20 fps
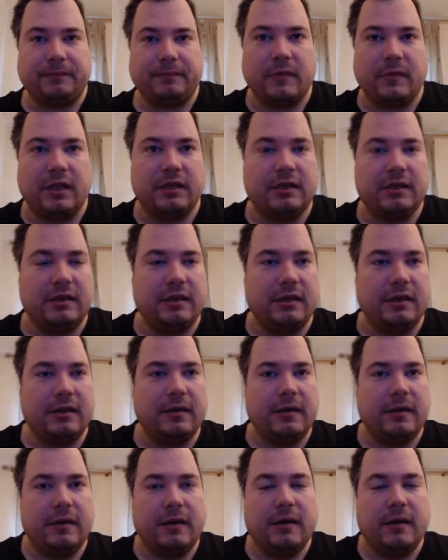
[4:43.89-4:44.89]
That's what
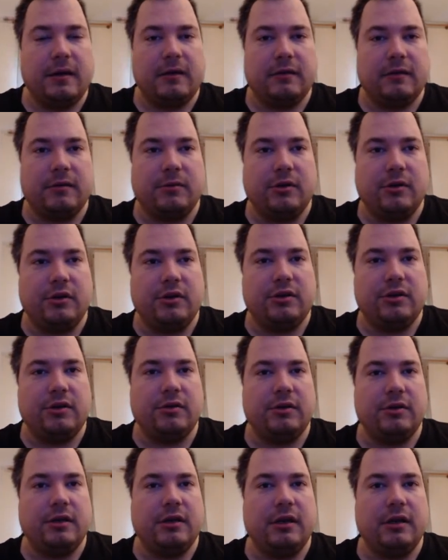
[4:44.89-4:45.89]
I'm going to show
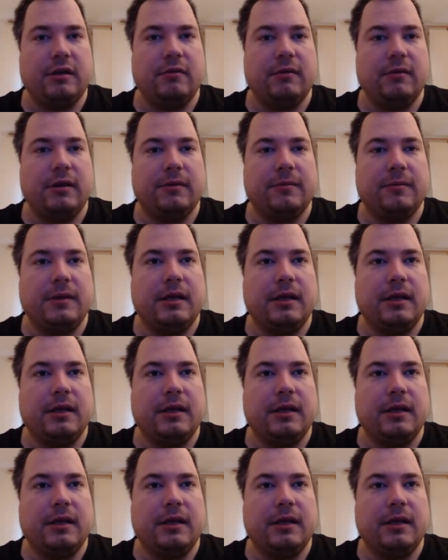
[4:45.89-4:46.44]
you in a little while.